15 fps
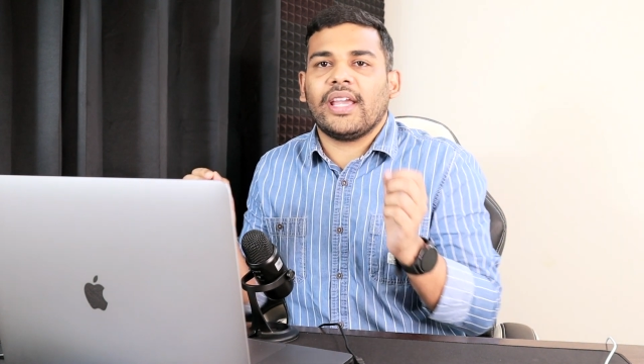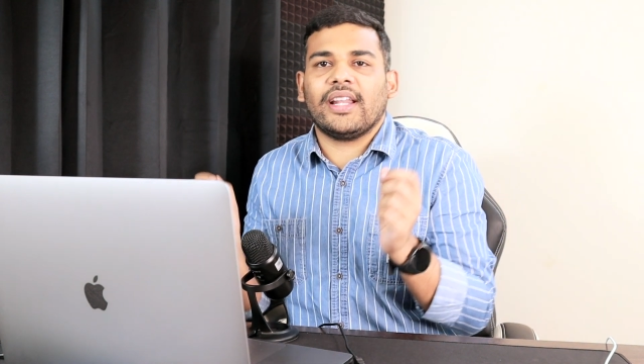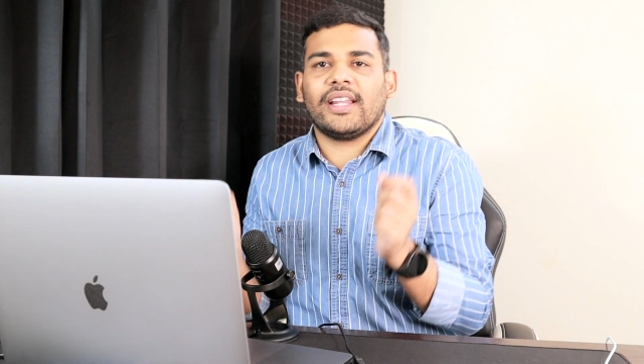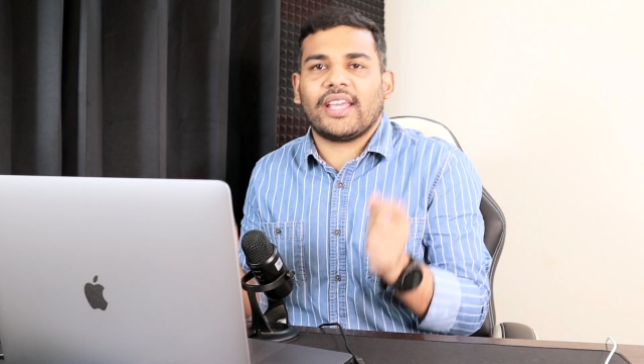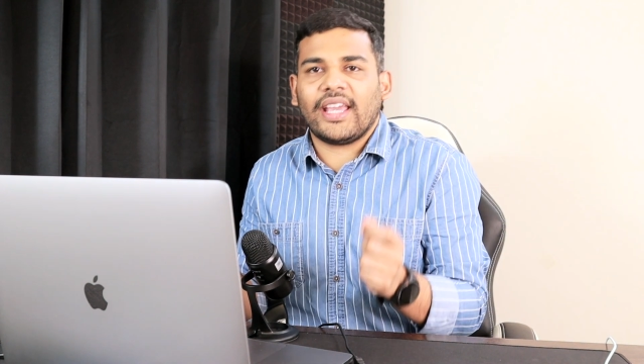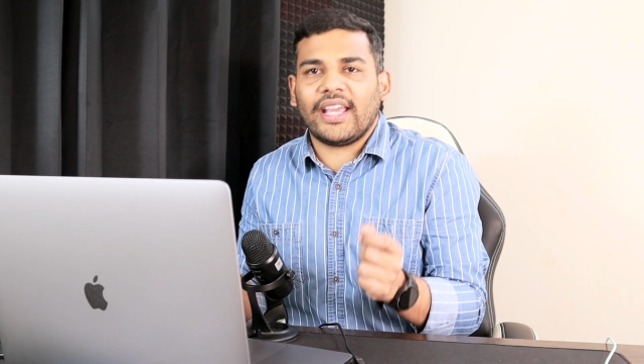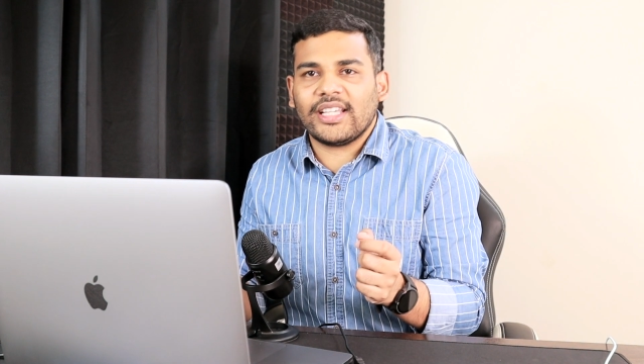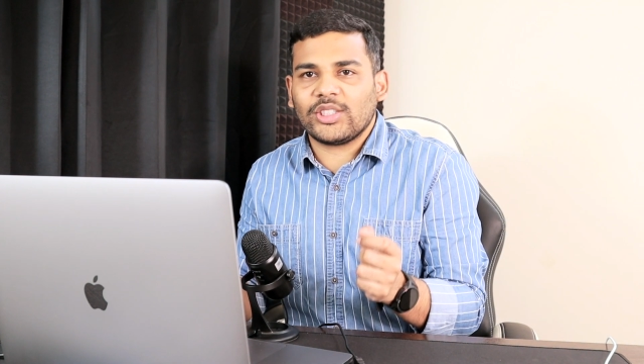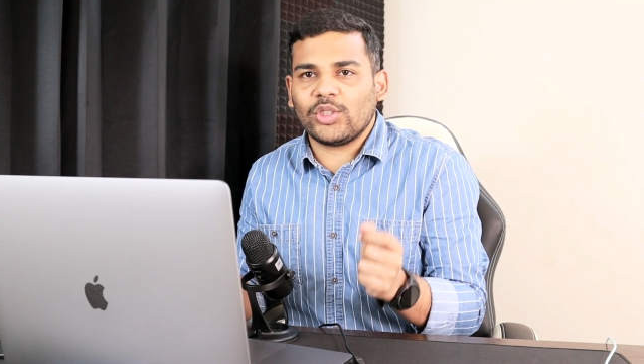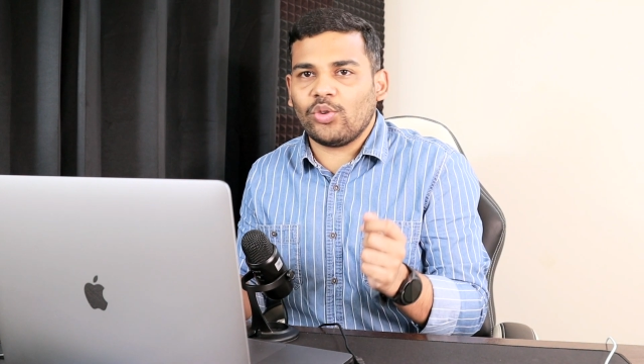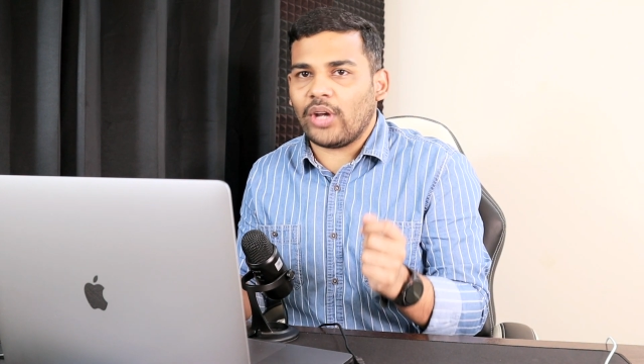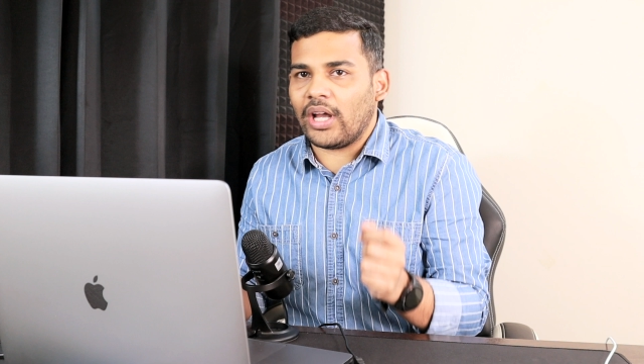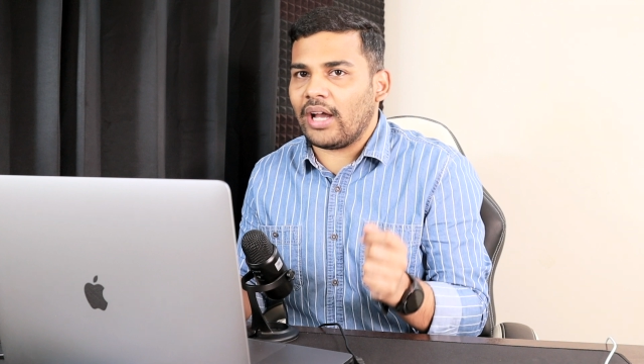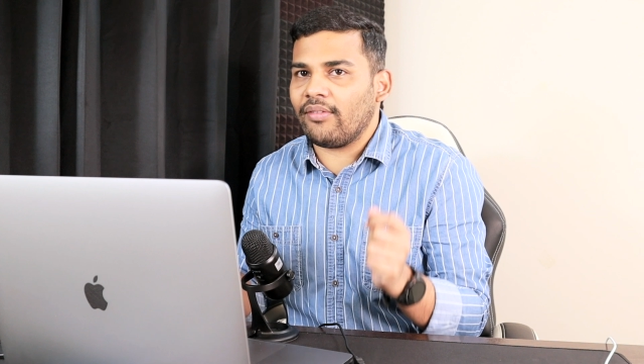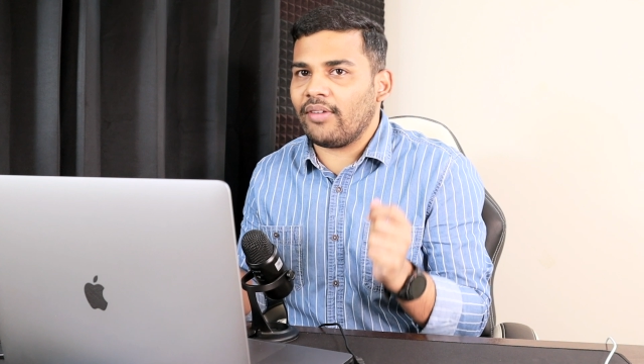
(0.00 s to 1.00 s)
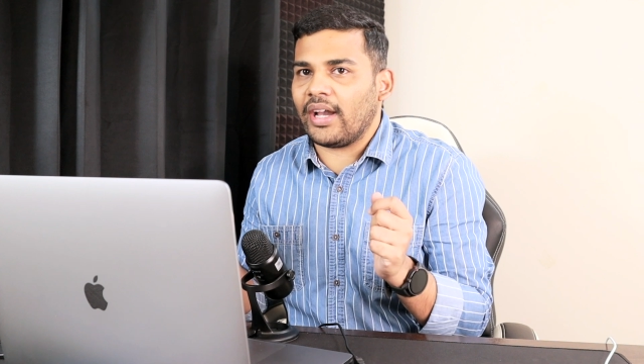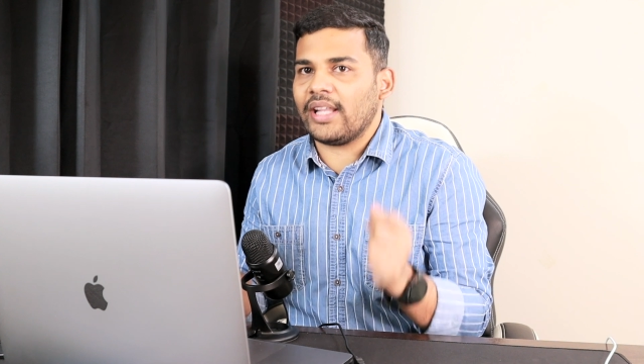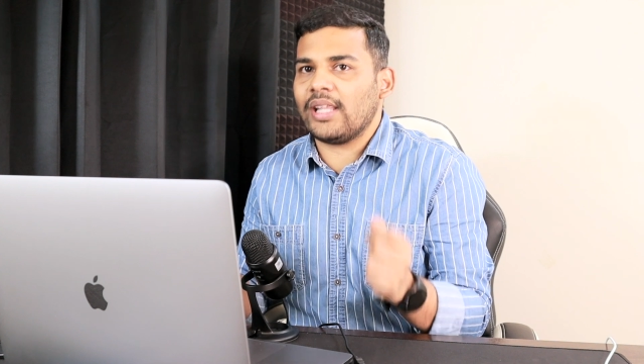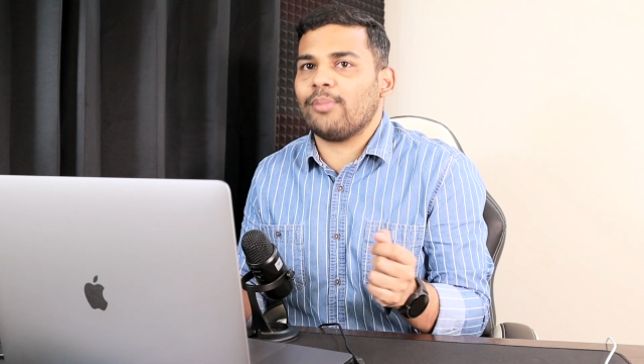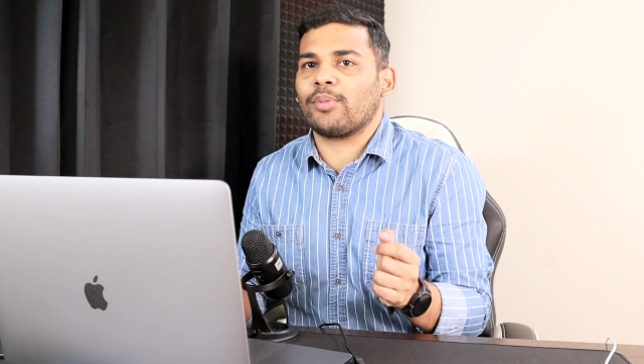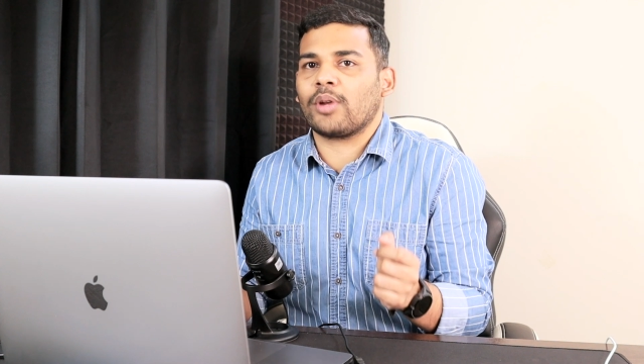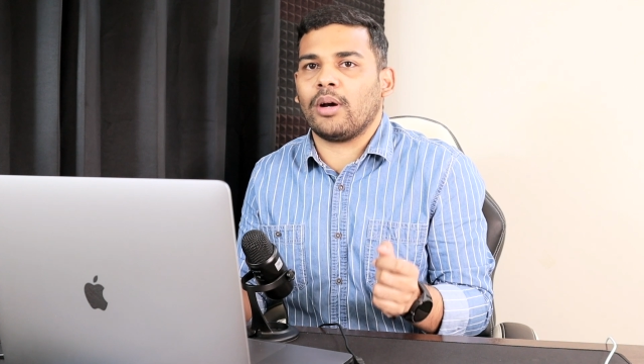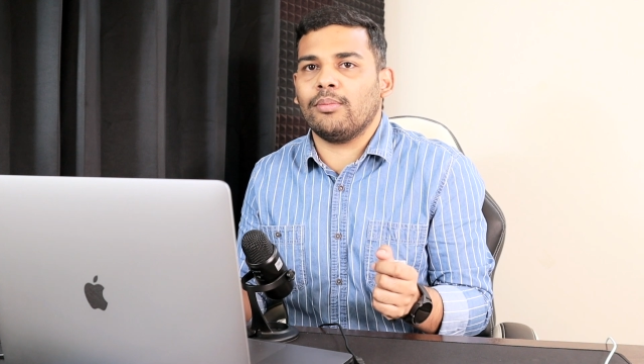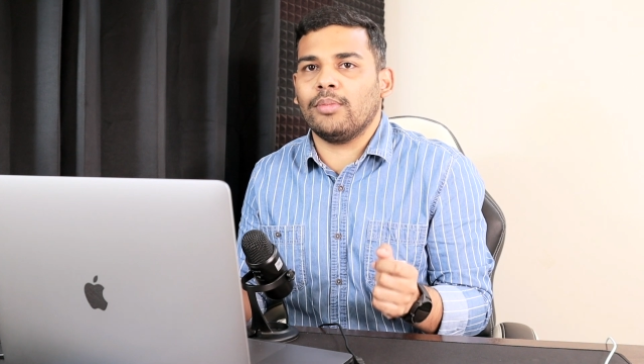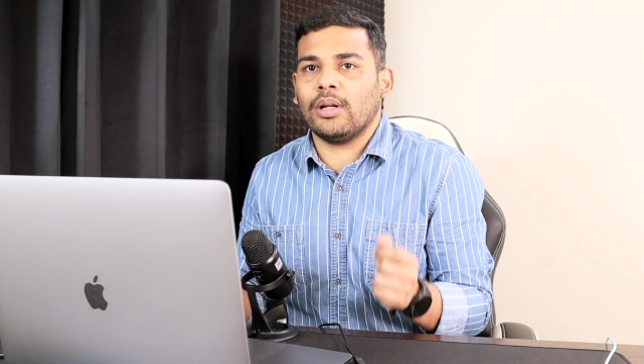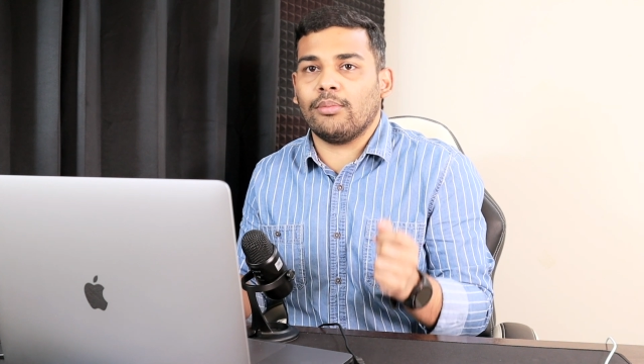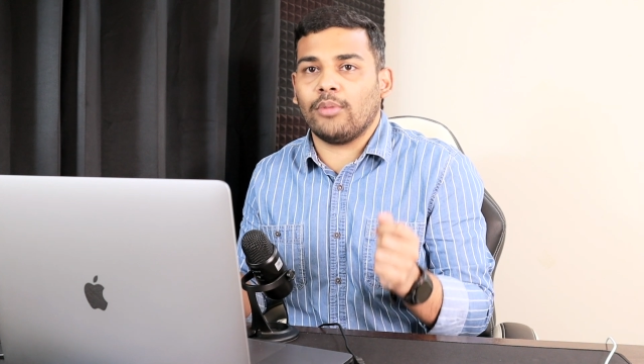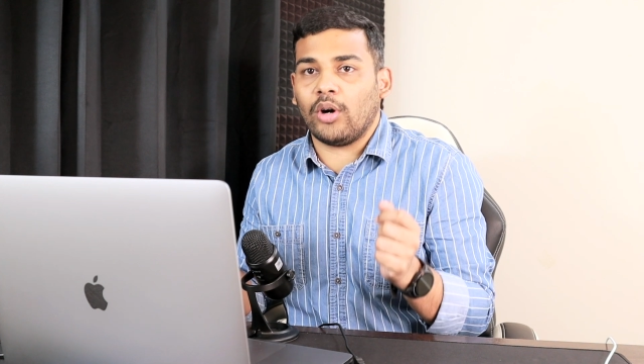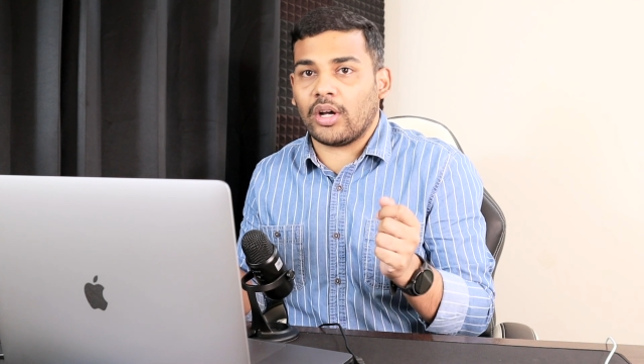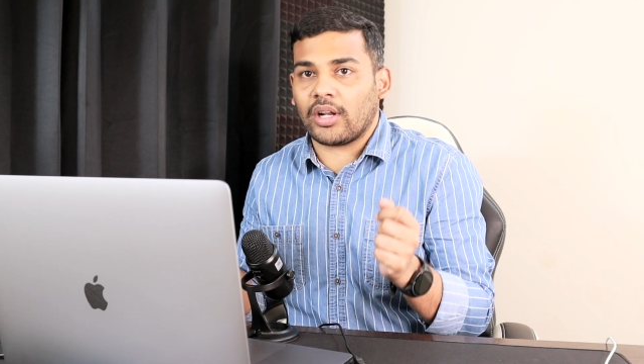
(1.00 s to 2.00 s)
In case you have any
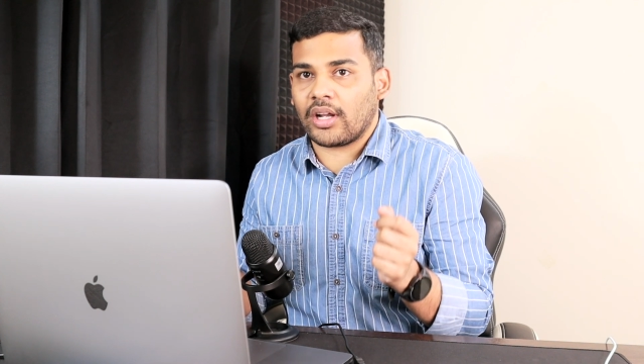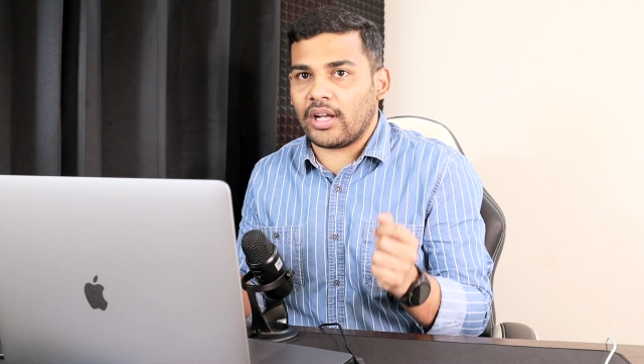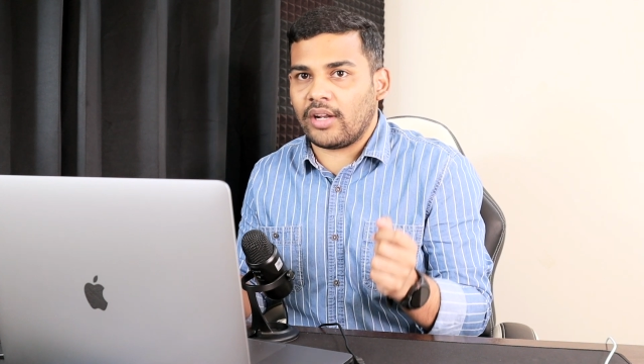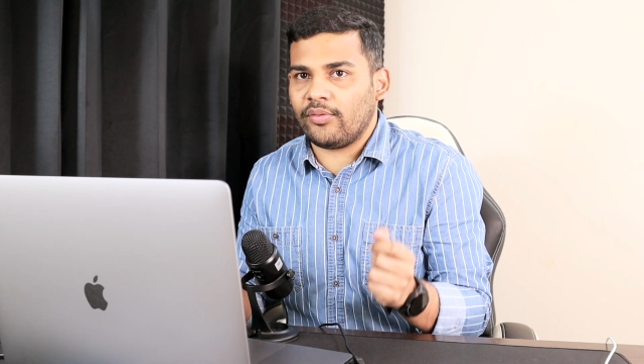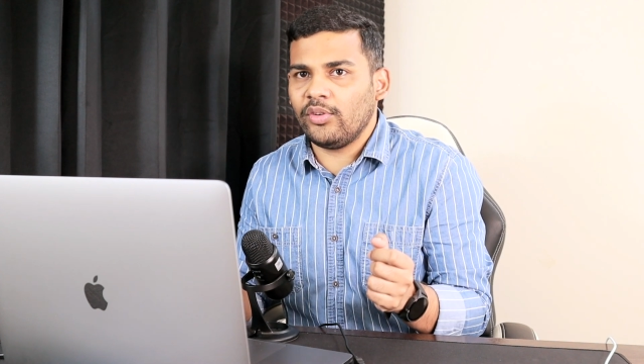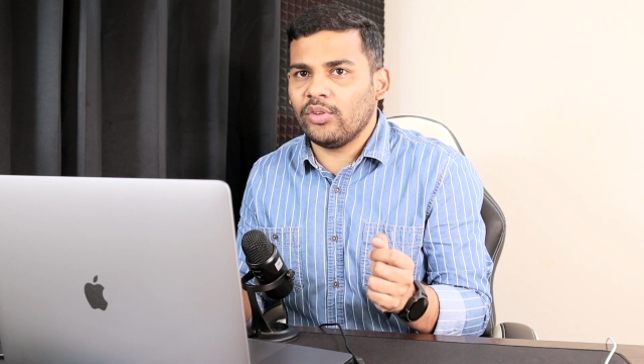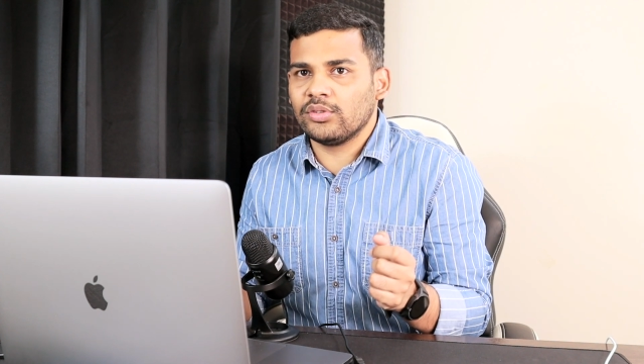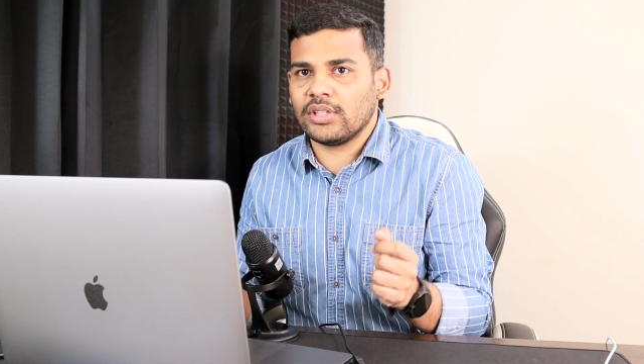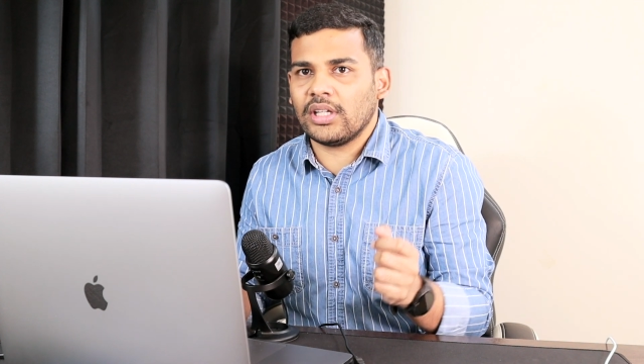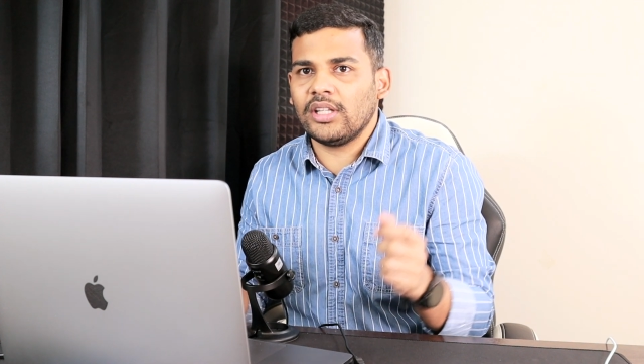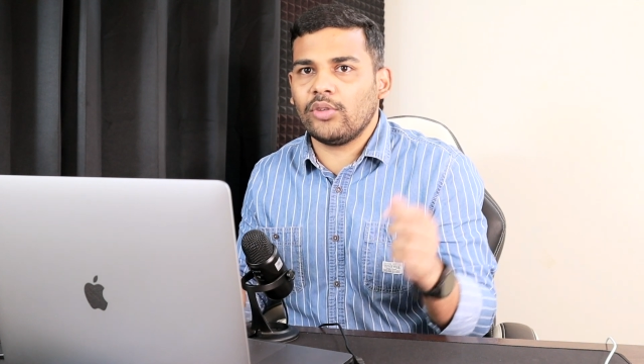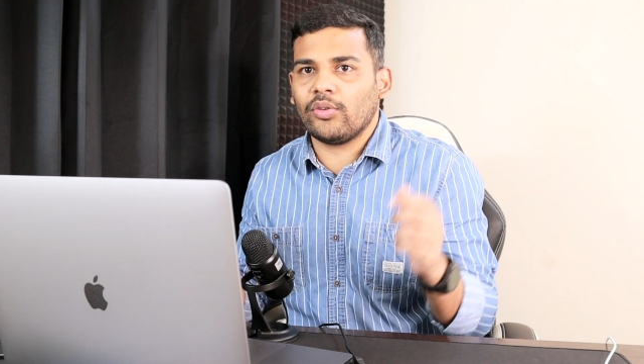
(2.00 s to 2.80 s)
problem or confusion,